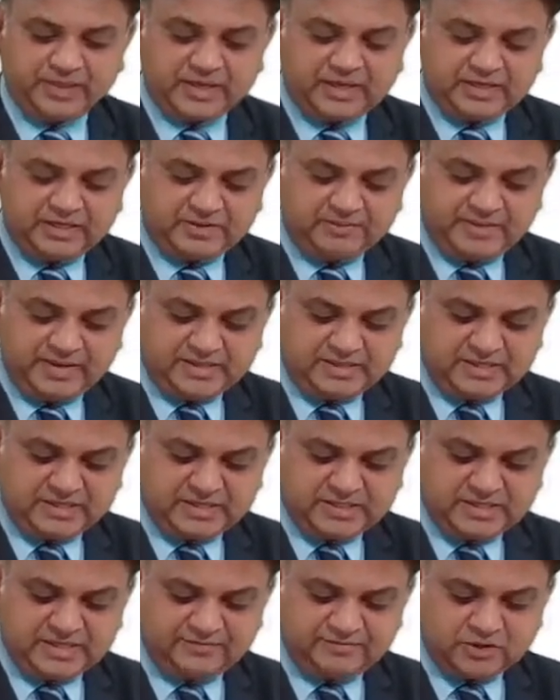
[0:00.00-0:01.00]
Debentures
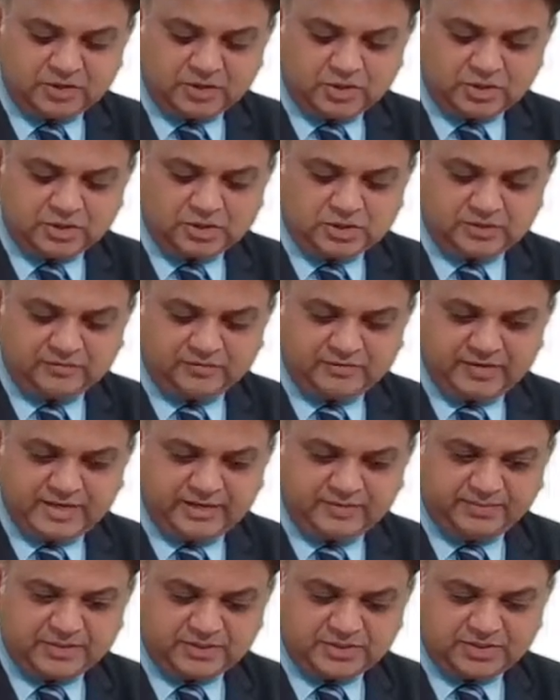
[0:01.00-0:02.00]
have a cost of
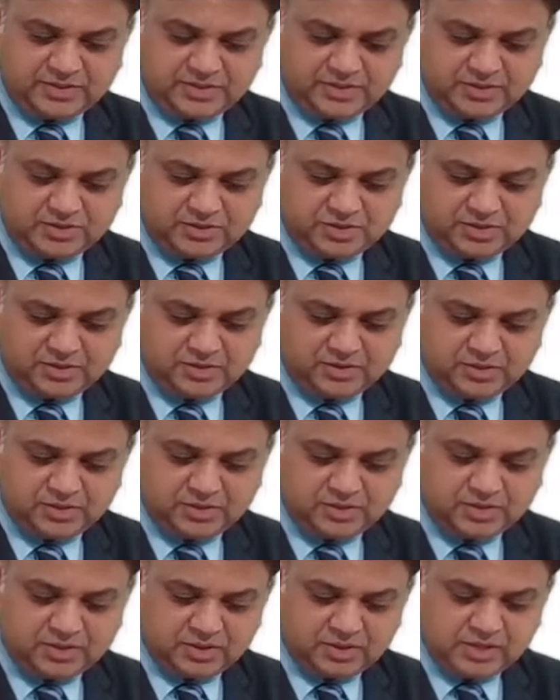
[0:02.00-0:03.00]
9%.
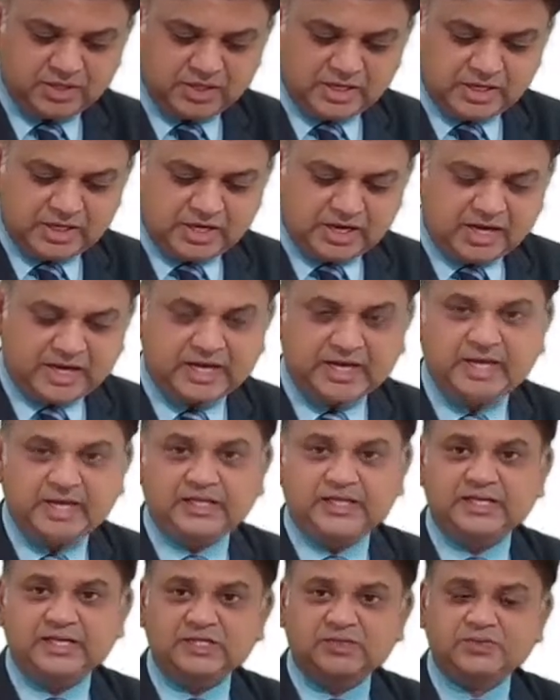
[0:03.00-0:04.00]
Again,
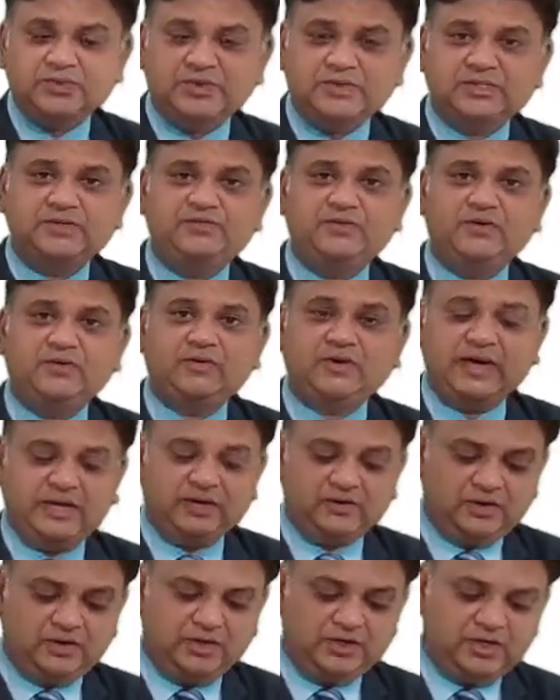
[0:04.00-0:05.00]
that is what we have
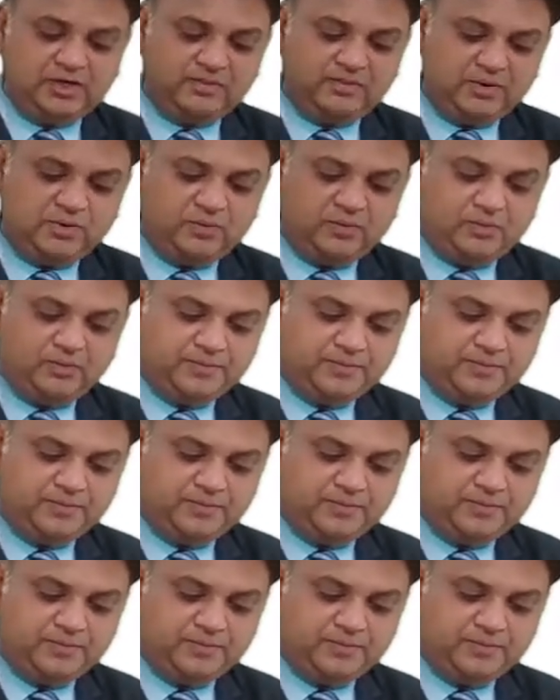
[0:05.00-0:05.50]
calculated above.